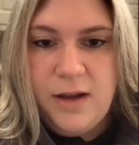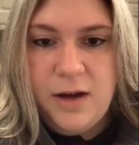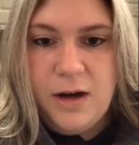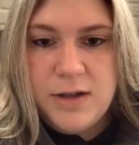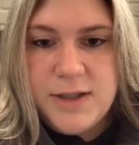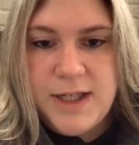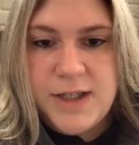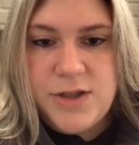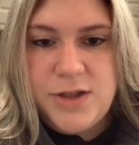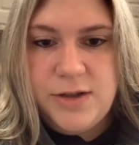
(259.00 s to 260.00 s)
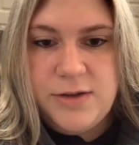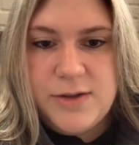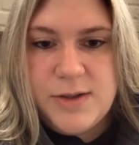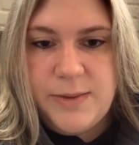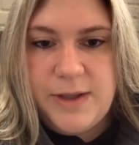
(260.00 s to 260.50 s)
heart
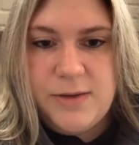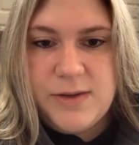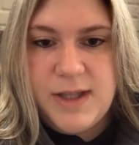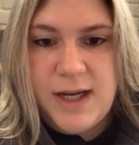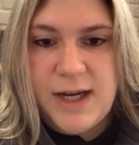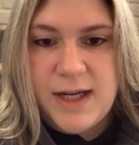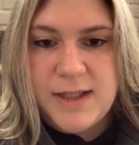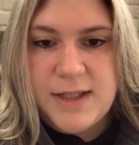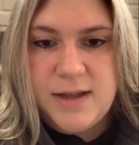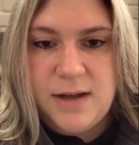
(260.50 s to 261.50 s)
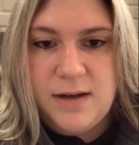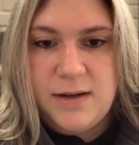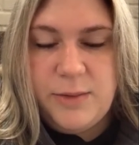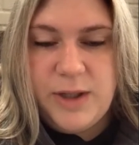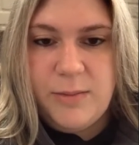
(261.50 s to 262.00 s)
issues, we use that.
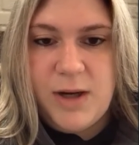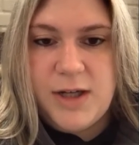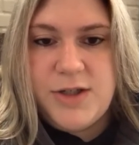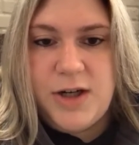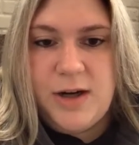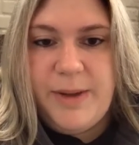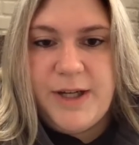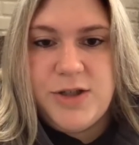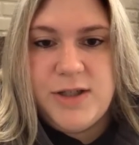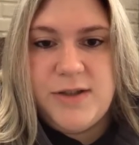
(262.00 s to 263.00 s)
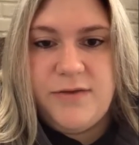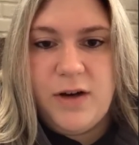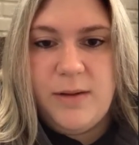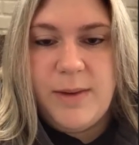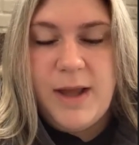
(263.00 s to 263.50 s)
We can monitor our patients
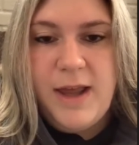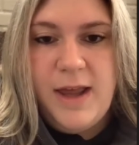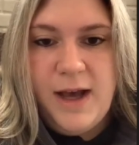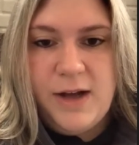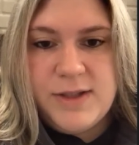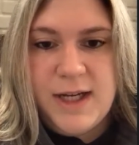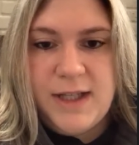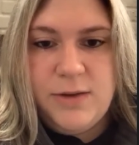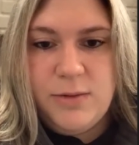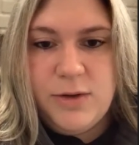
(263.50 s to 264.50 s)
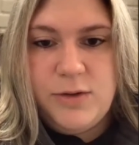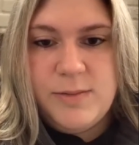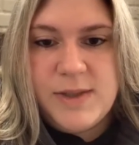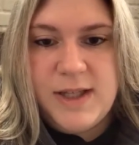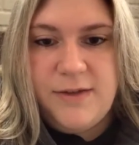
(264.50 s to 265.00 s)
from outside the
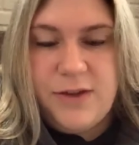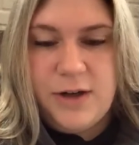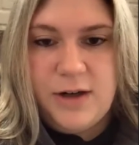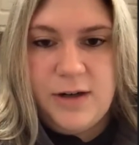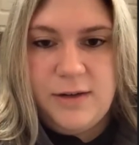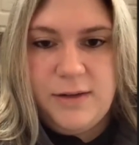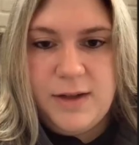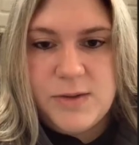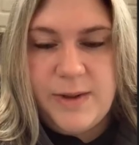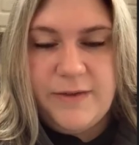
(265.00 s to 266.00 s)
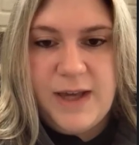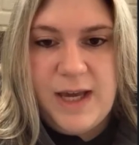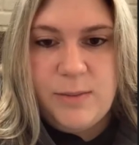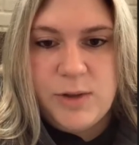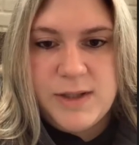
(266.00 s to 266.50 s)
rooms because we have
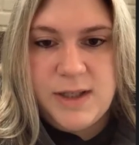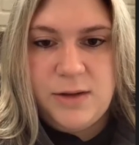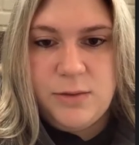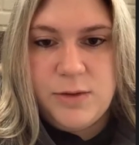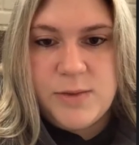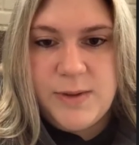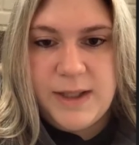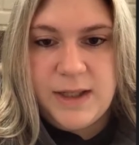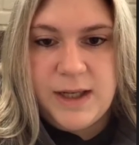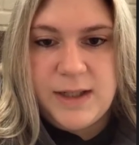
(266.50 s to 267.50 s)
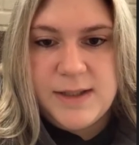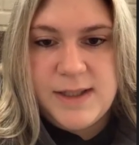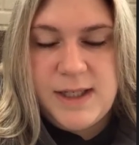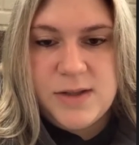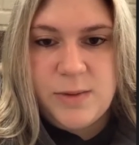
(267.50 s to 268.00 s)
cameras in the room, so we can kind of
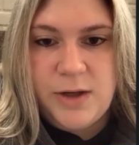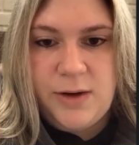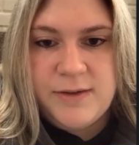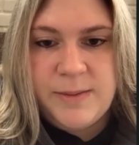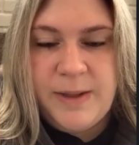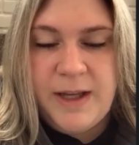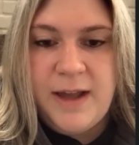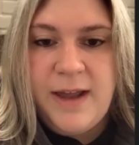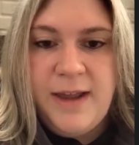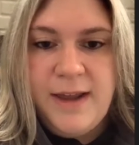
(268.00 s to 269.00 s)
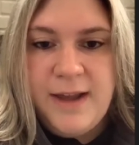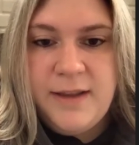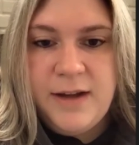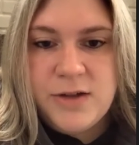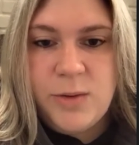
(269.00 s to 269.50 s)
see, so we don't have to be in
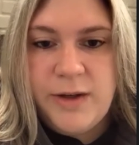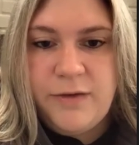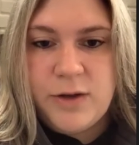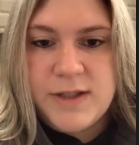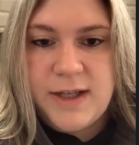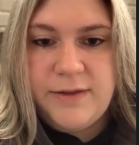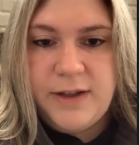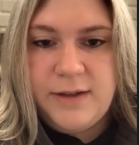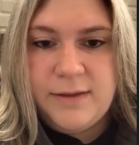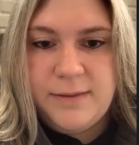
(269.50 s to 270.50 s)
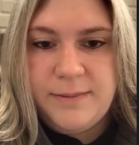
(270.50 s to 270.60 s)
there 24/7.